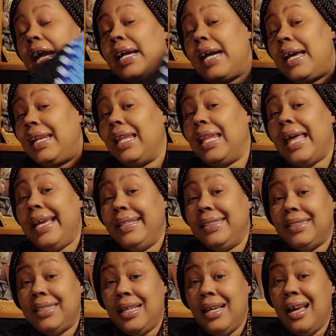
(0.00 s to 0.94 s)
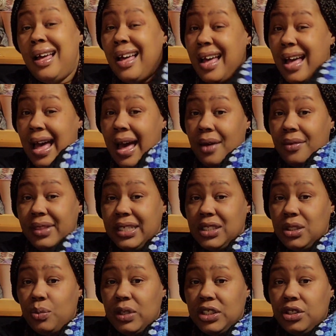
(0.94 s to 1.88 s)
I kind of liked how
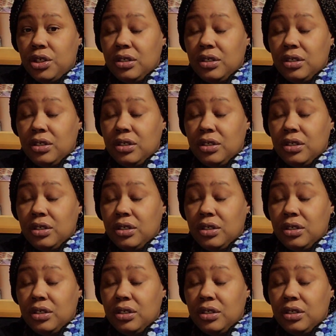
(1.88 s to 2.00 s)
this one